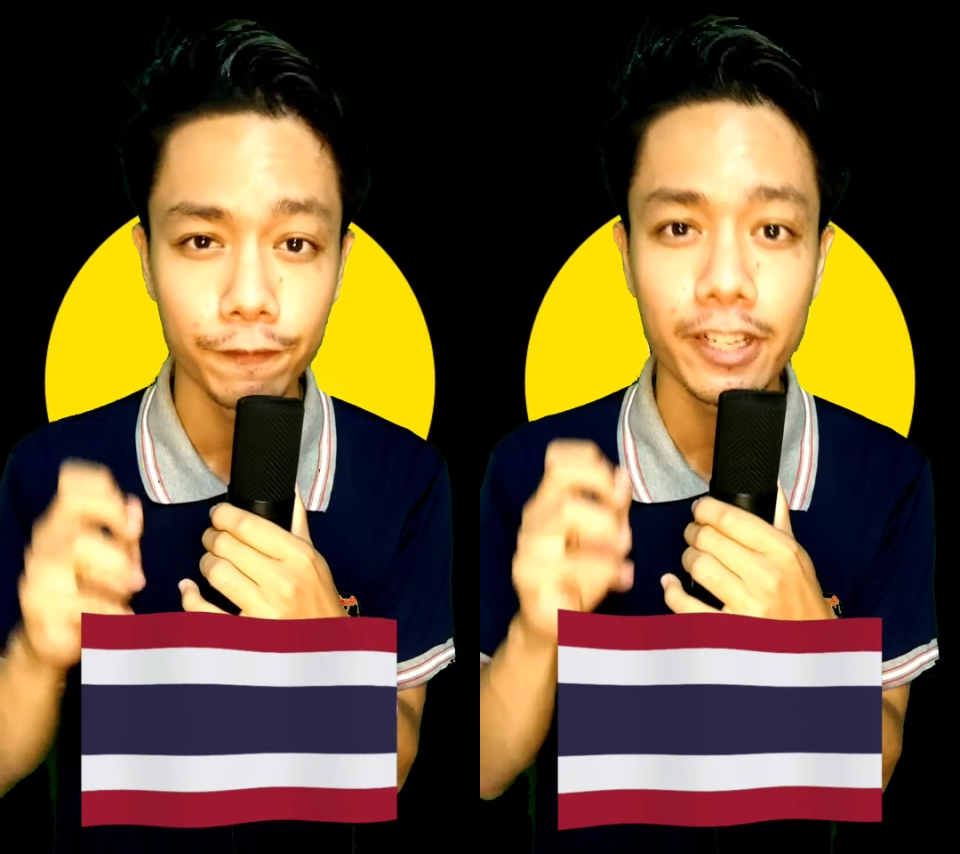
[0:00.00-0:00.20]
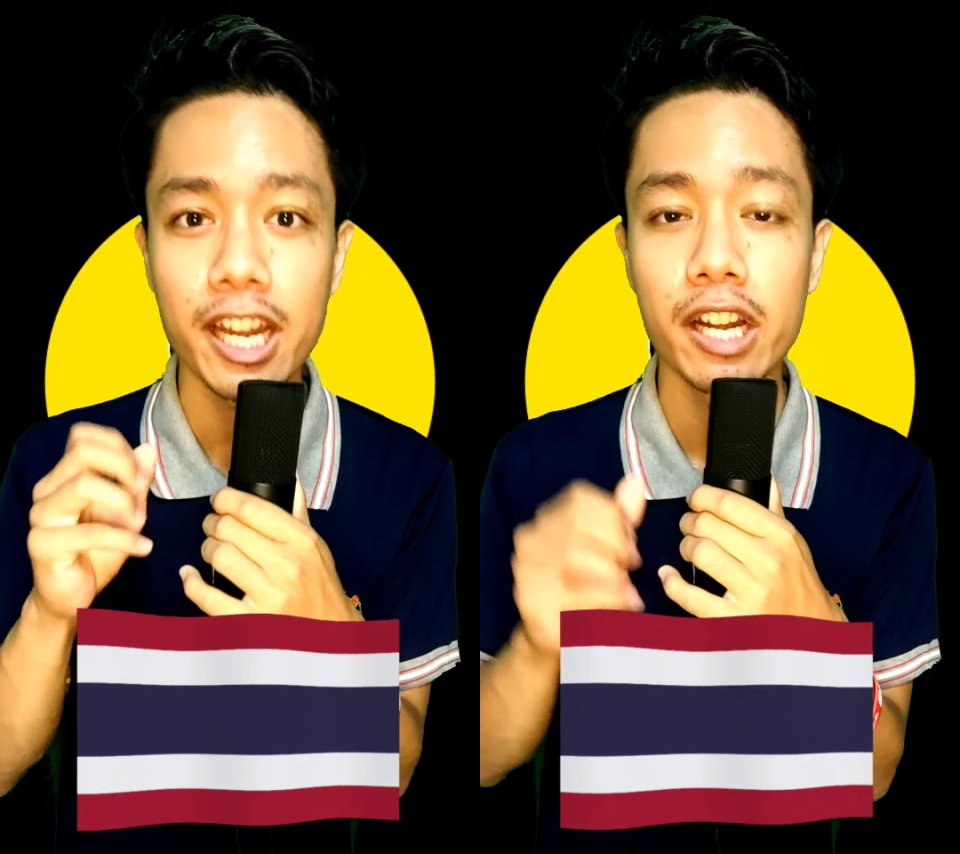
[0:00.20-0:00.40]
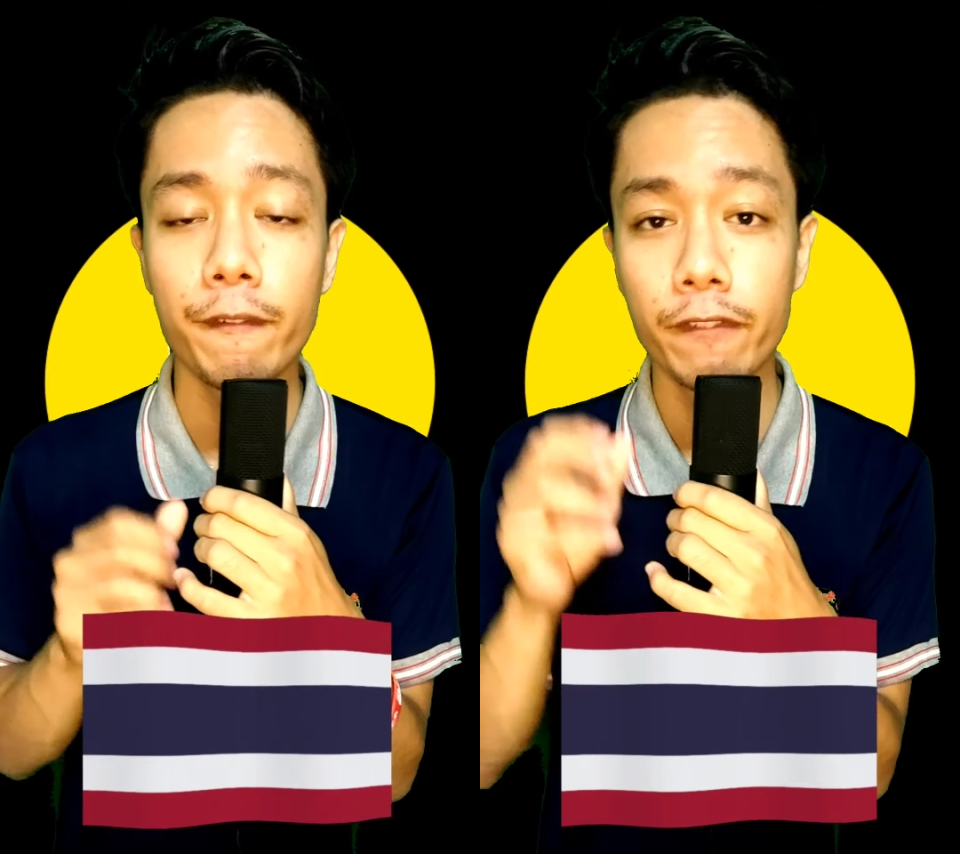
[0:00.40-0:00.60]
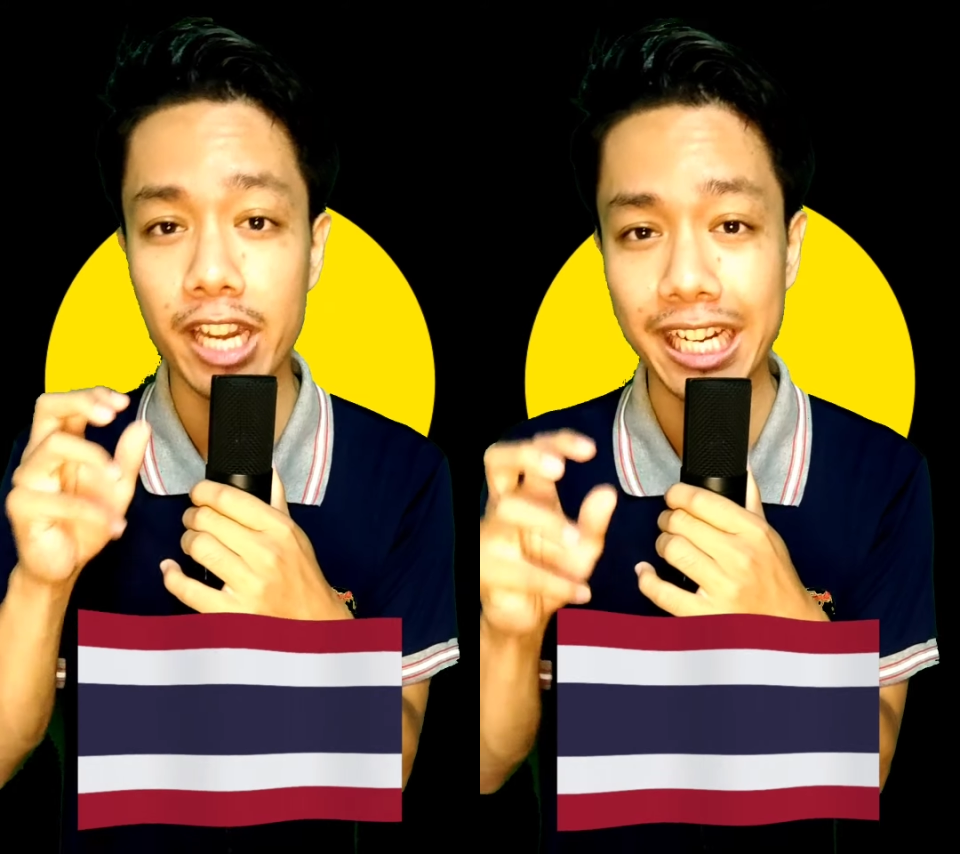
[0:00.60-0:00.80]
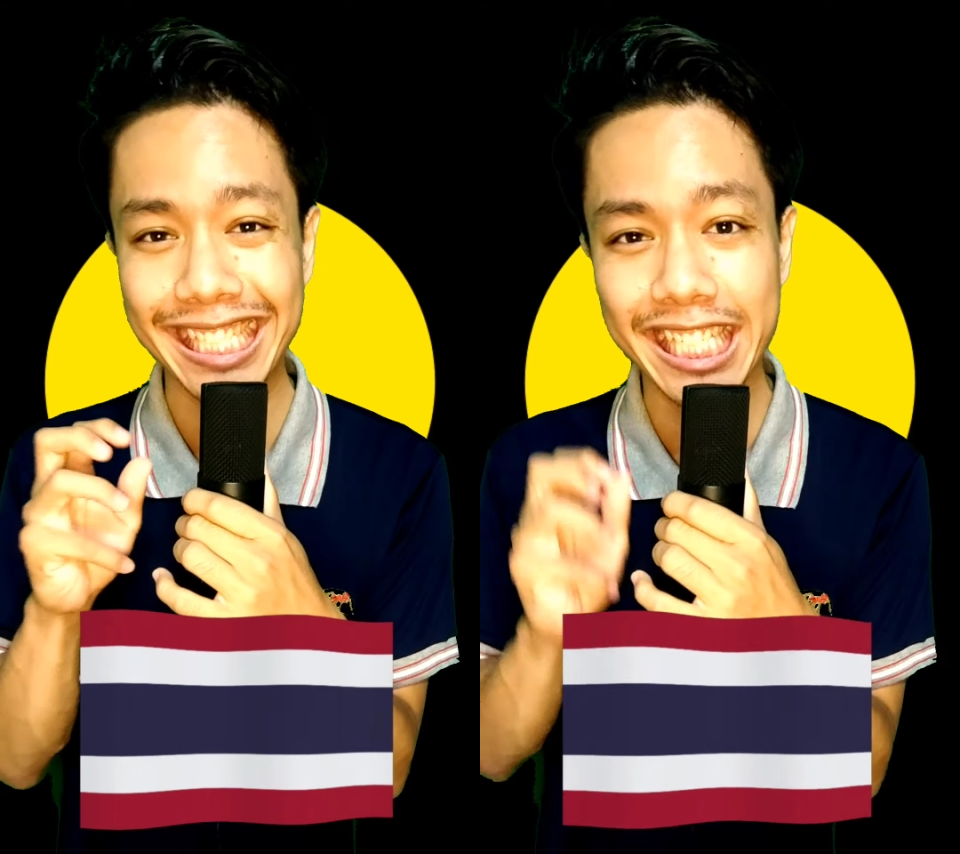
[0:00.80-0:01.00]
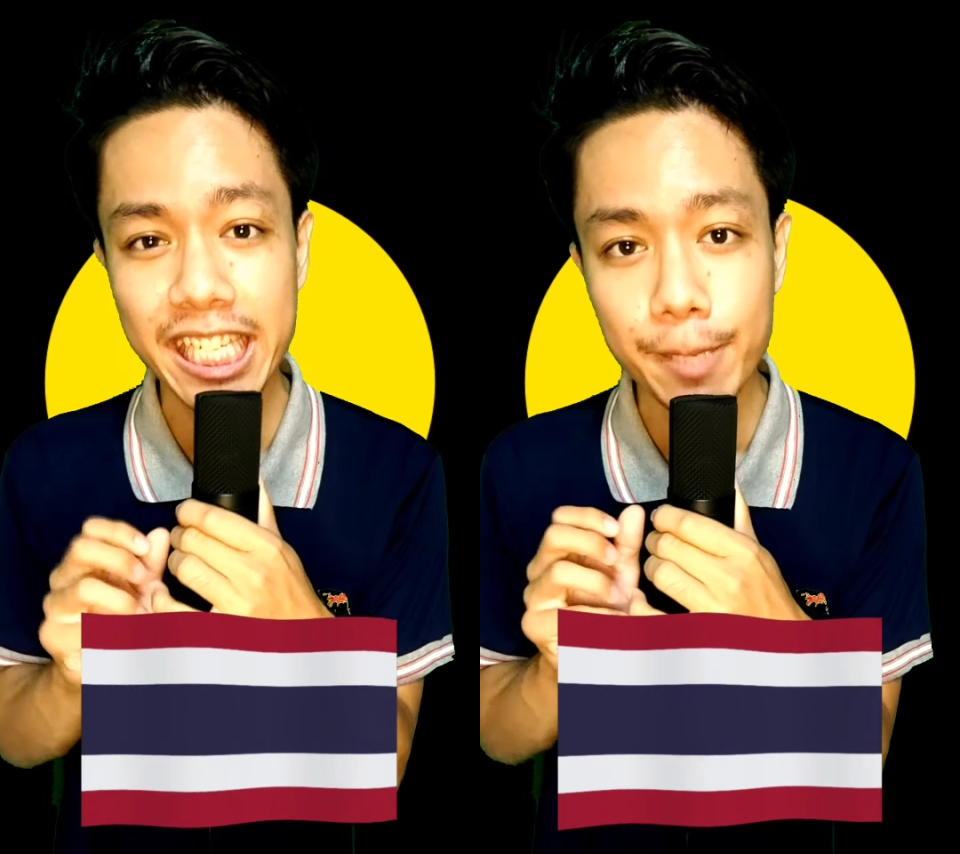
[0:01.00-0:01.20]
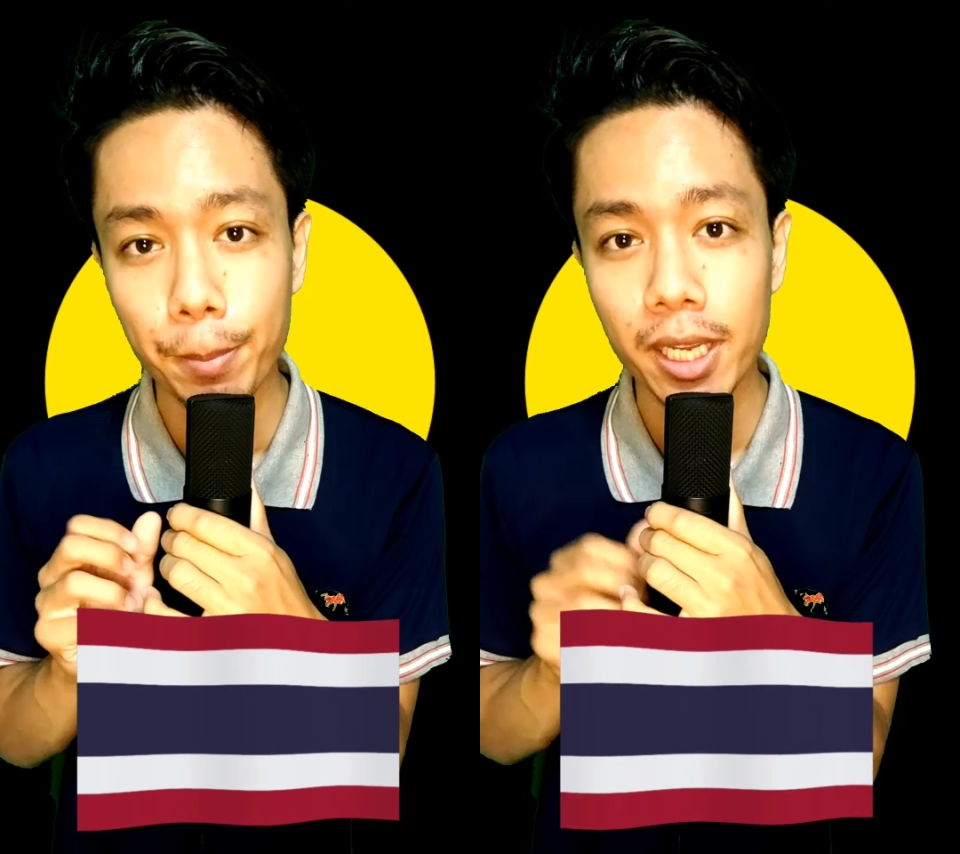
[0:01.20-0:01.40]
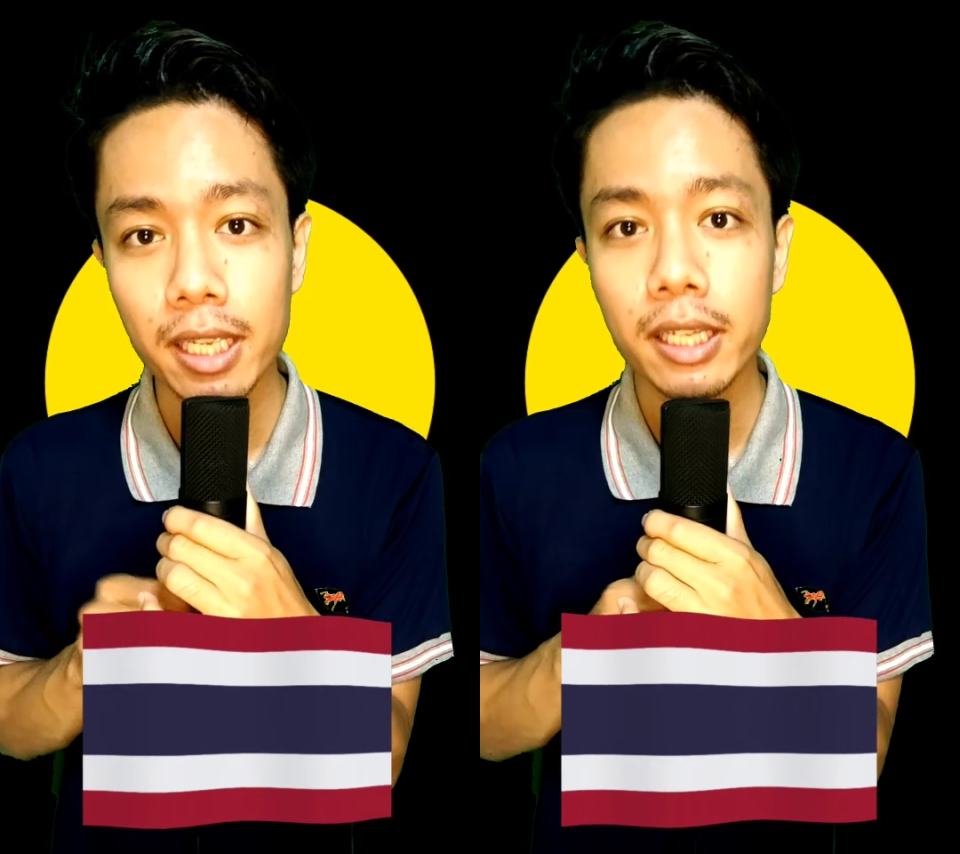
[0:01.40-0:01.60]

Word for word: very very cheap